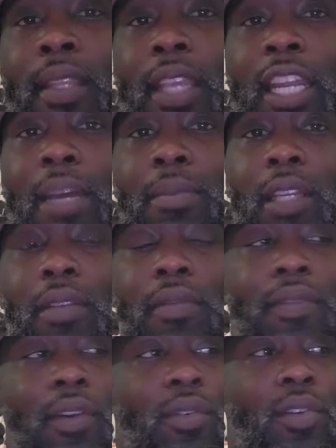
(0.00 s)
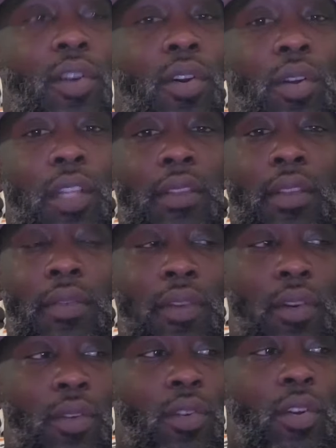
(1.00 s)
And I'm getting phone call after
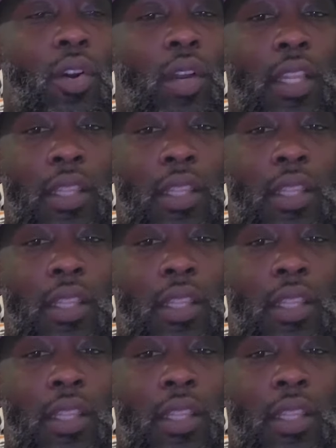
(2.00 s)
phone call